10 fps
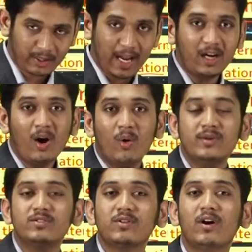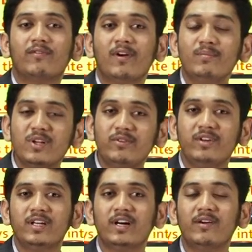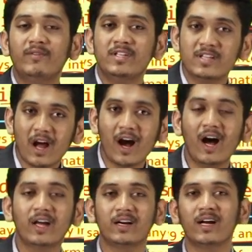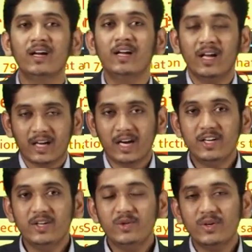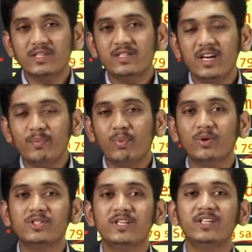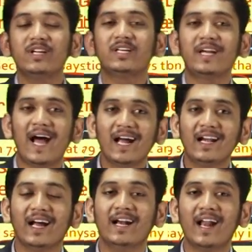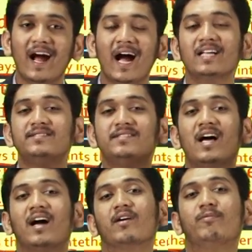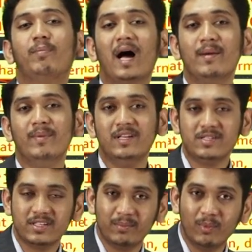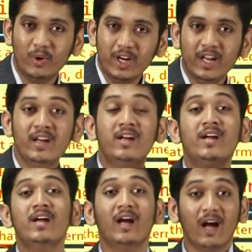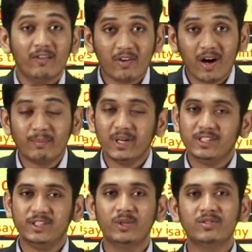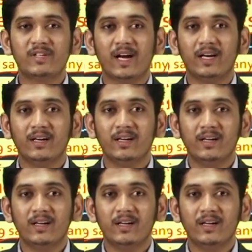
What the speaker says: accounts from the Twitter which are continuously posting the tagline hashtag Prime Minister Modi former genocide,